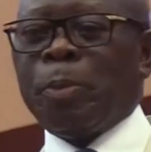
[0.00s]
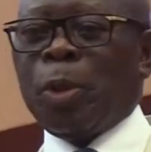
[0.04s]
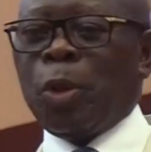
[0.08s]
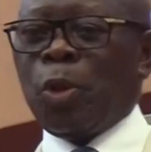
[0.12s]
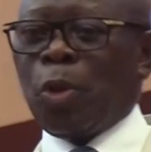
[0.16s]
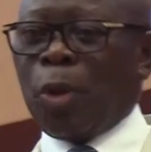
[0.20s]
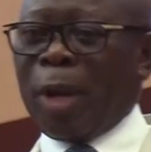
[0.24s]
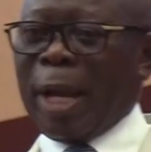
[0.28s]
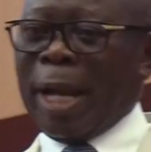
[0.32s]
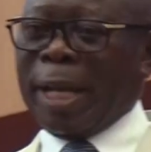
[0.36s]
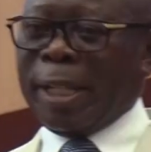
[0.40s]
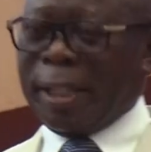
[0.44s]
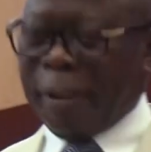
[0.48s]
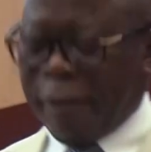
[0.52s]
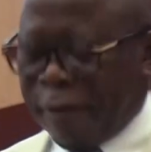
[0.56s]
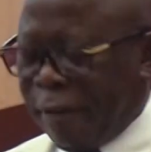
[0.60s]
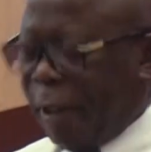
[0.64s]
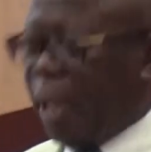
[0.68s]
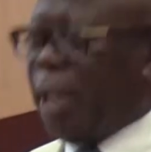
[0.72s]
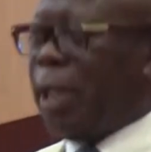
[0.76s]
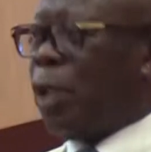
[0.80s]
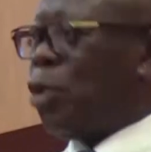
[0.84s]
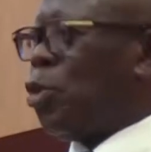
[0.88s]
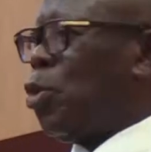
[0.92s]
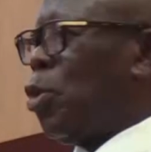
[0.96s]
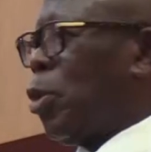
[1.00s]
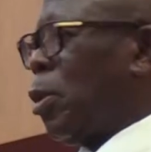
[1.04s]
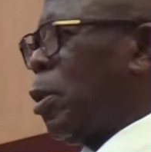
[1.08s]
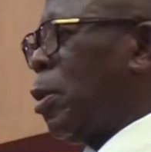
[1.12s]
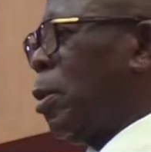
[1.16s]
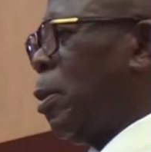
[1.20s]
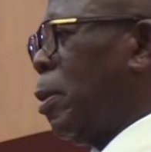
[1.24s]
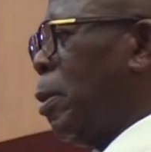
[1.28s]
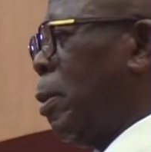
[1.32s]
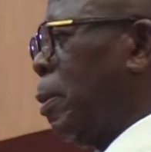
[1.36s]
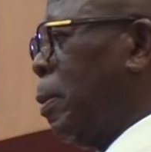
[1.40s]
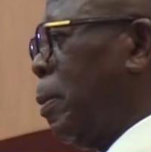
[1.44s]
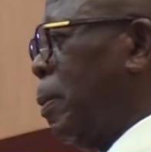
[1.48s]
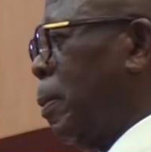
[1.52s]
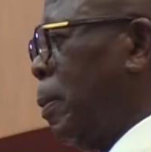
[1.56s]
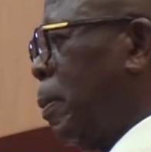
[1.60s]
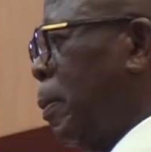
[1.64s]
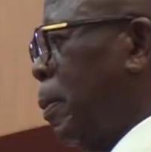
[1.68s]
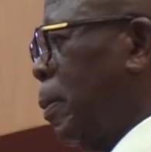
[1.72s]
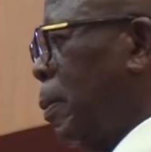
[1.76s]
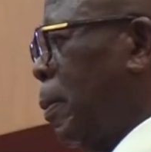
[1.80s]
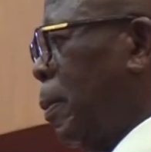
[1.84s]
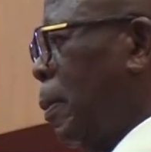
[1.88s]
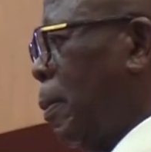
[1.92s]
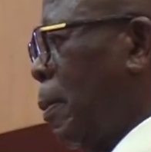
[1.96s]
but you can't defeat the truth.
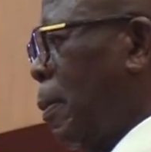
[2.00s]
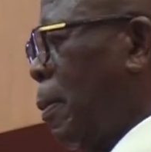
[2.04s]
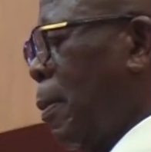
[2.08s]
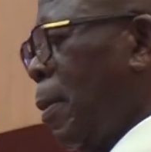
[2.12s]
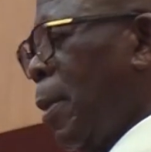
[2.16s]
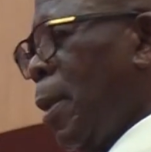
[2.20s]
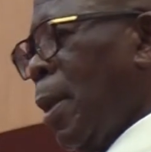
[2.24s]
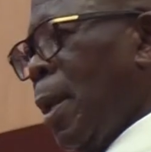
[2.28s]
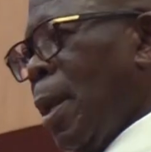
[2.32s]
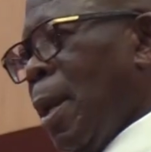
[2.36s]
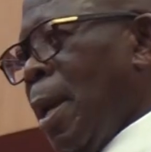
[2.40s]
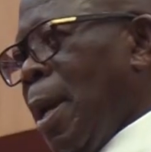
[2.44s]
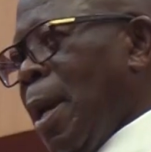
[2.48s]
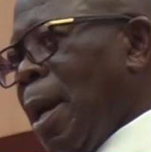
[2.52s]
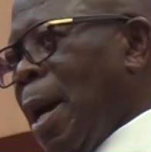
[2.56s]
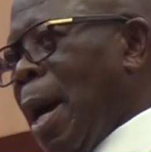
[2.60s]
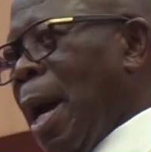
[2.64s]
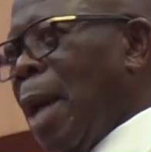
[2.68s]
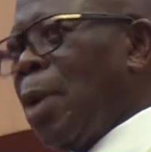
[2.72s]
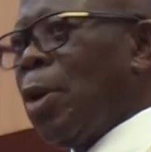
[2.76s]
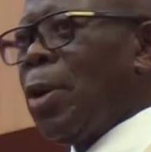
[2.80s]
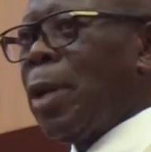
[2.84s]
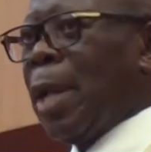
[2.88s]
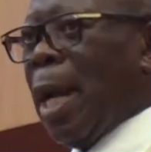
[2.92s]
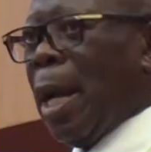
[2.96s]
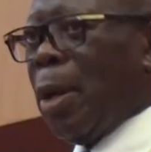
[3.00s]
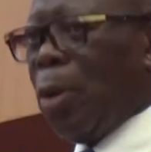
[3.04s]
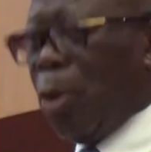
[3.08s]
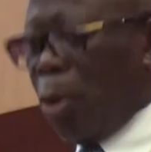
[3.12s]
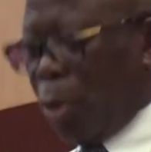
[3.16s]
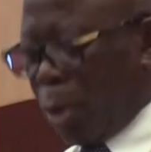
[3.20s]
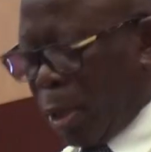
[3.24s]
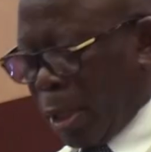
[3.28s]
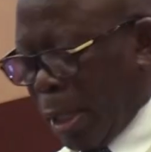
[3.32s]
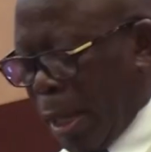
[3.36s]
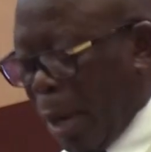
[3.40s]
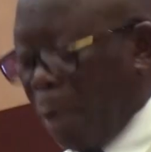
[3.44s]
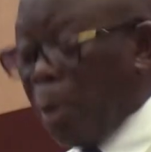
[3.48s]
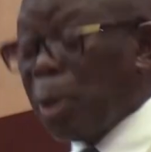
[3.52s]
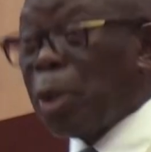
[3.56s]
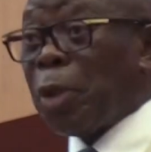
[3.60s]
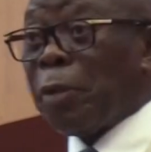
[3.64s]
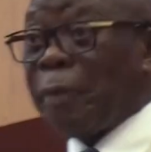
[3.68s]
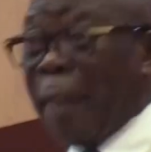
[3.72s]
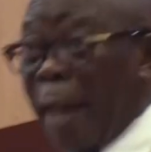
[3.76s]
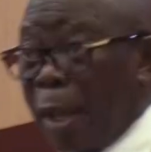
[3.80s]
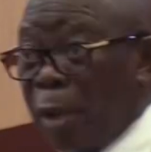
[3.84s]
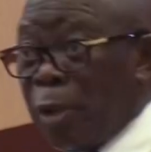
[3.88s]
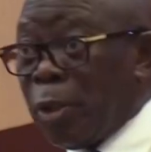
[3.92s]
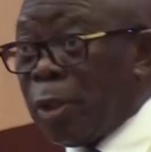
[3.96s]
And on that note, I want to
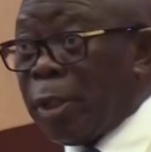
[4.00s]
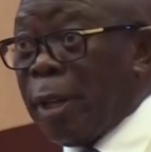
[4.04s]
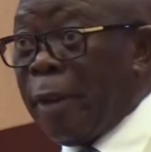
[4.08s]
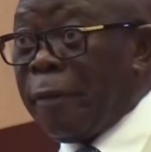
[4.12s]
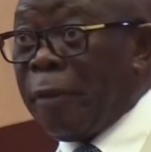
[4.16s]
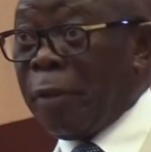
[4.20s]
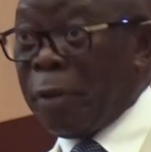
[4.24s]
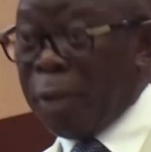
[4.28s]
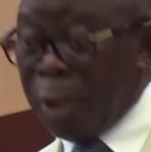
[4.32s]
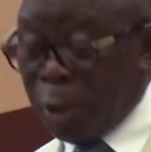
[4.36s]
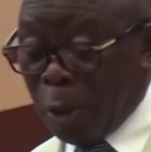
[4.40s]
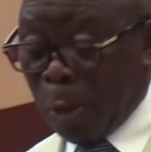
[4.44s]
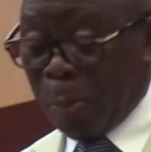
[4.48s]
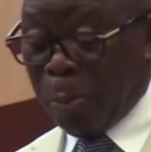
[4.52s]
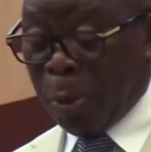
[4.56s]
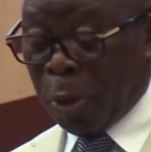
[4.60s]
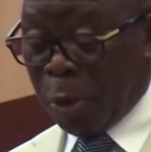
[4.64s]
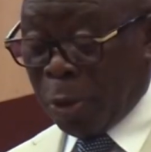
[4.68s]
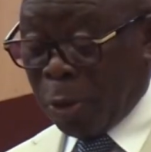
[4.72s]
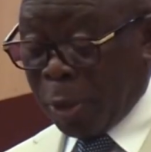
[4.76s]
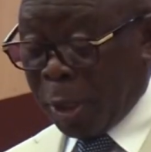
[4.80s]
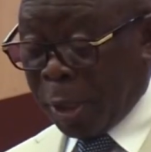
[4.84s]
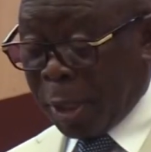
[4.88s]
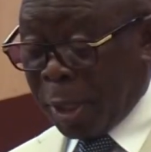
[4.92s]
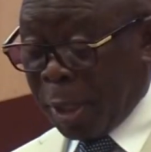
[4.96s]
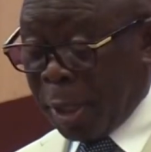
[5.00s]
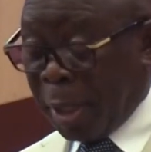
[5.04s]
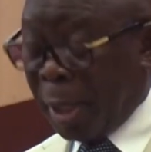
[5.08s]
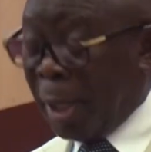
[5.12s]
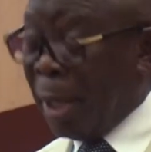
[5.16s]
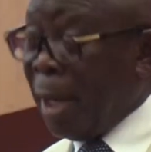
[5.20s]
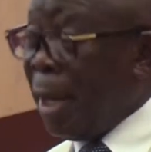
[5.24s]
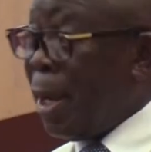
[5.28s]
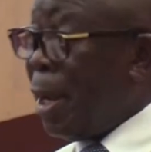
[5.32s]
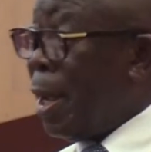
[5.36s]
thank you, sir, for this opportunity.